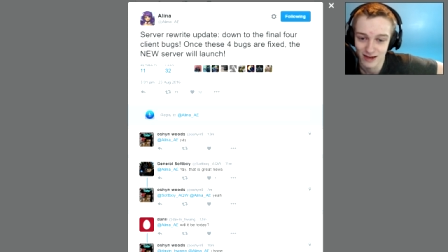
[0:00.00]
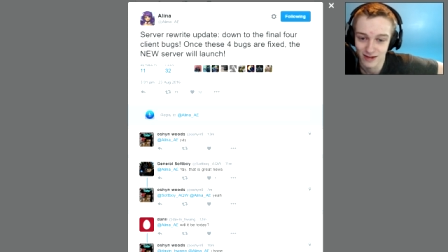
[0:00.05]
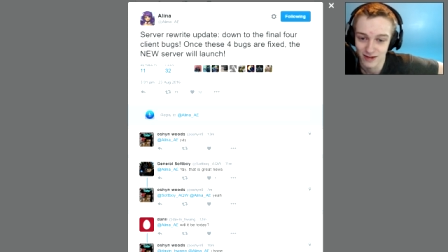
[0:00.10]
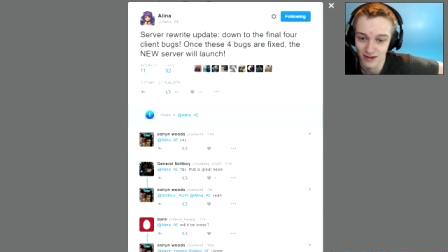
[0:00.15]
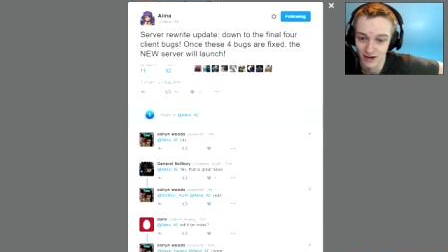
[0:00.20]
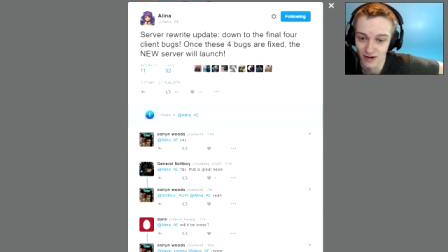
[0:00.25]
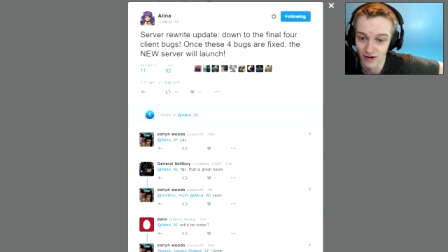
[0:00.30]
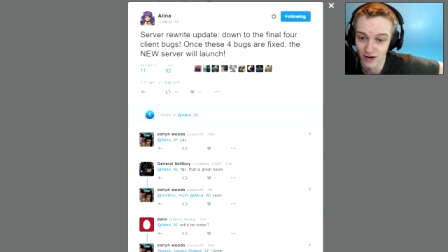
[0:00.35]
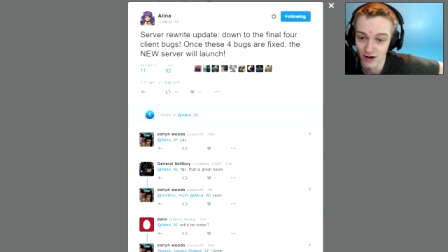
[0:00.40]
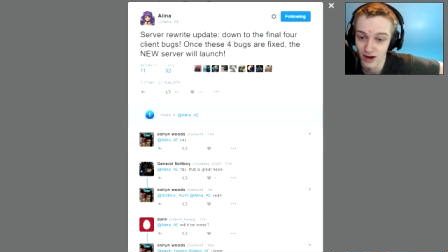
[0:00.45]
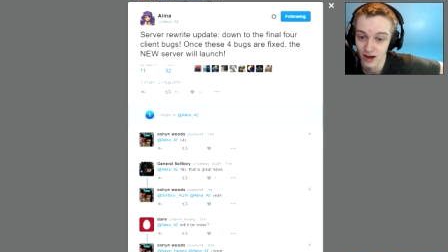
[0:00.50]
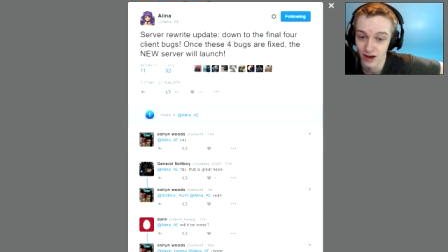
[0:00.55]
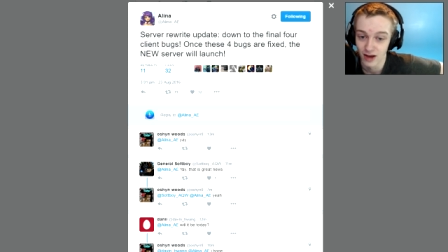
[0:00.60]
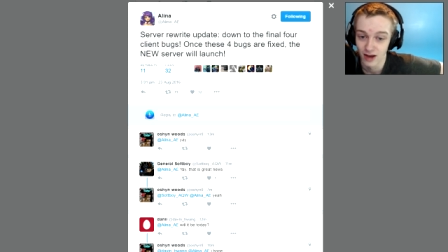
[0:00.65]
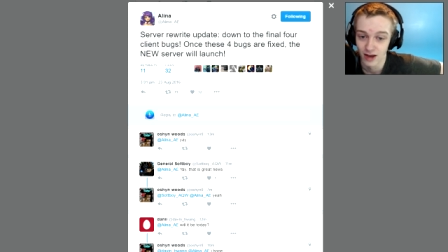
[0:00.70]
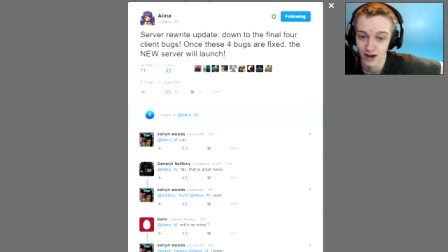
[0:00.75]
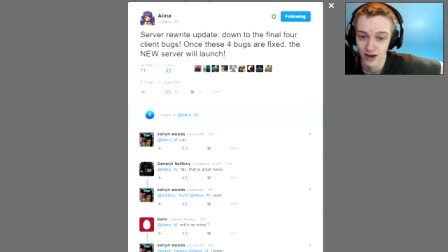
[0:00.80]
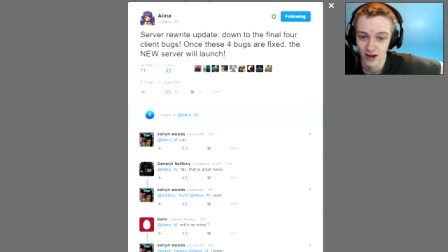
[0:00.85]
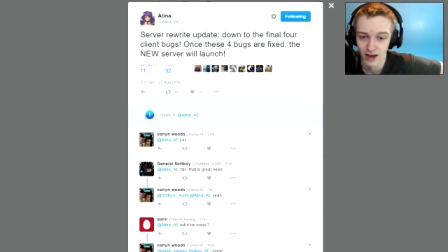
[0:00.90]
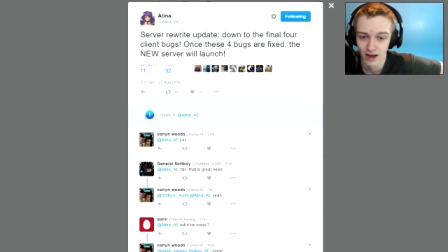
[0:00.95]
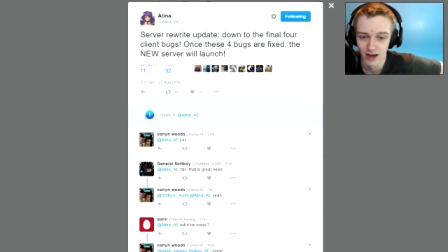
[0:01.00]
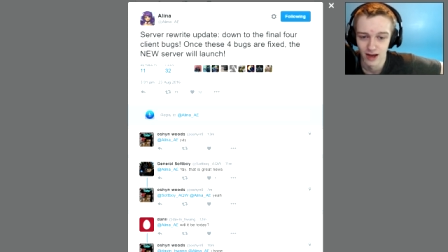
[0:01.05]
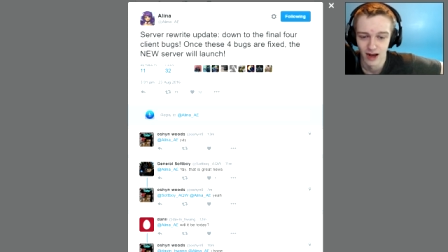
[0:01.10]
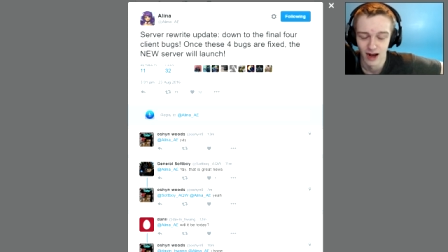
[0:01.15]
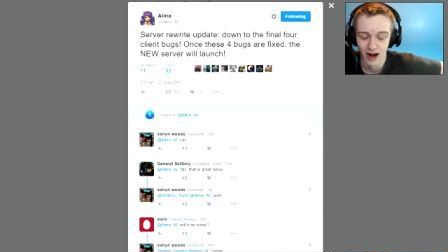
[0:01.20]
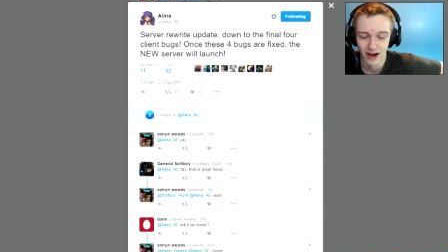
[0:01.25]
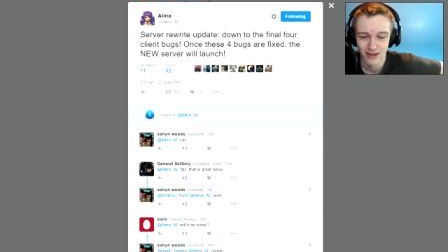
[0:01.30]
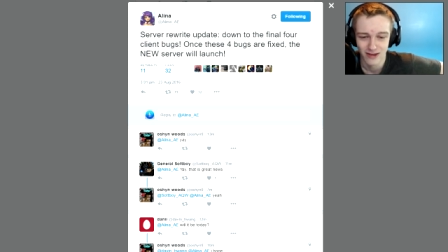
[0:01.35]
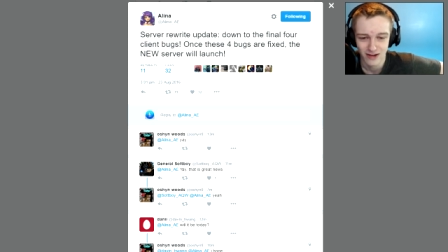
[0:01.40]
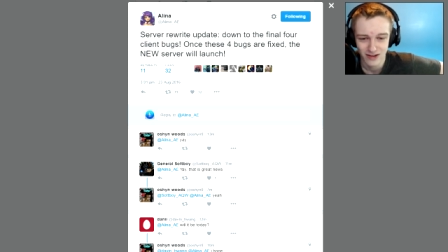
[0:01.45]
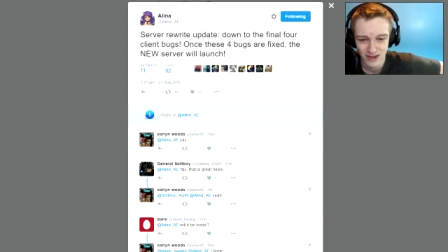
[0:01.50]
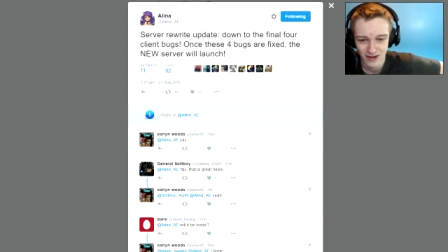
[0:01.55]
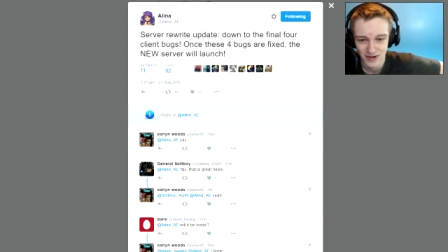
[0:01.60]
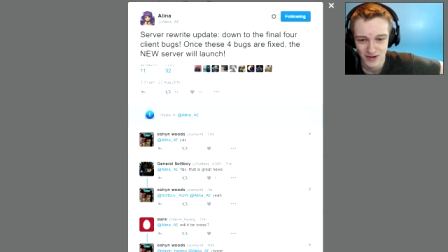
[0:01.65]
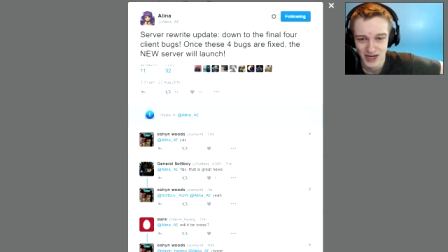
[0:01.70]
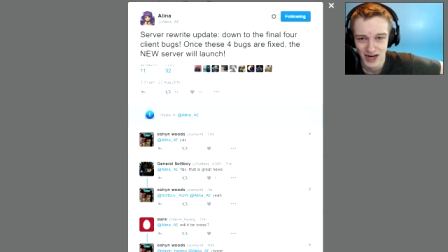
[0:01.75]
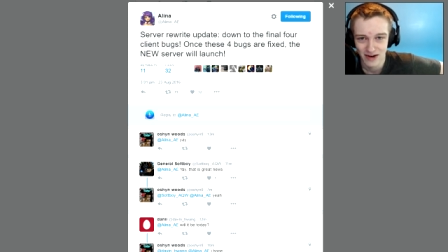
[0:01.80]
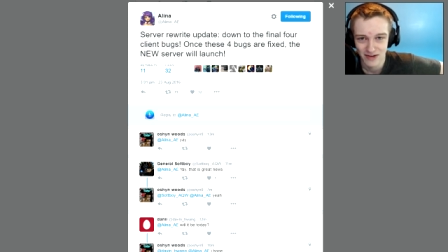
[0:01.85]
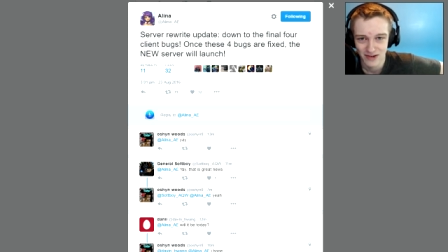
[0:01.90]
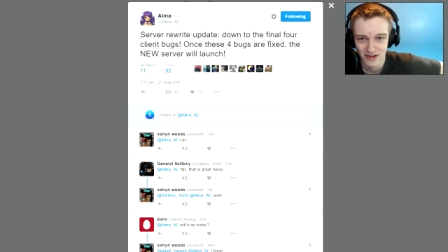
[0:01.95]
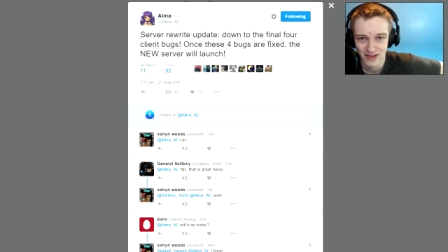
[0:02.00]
So I thought they were down to